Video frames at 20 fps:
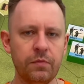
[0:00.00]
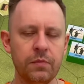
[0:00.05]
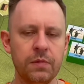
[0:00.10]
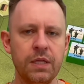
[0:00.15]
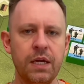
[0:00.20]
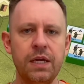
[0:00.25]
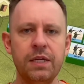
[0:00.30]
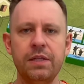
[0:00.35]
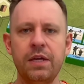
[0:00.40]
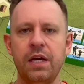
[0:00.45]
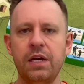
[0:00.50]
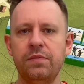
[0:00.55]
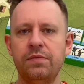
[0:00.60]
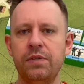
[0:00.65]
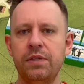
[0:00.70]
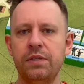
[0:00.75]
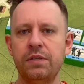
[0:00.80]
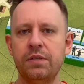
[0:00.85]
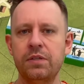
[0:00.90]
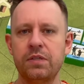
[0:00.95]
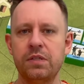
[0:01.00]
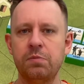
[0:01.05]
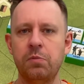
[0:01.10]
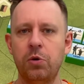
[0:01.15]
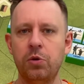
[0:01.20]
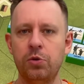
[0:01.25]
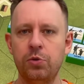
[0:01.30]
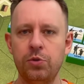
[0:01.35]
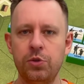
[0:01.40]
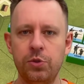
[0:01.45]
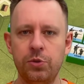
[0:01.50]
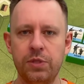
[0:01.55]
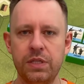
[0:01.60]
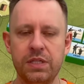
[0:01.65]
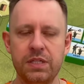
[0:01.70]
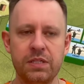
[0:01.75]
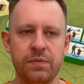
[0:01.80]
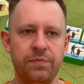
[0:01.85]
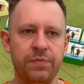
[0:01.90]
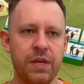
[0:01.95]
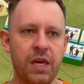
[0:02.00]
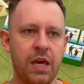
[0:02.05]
and having smaller units.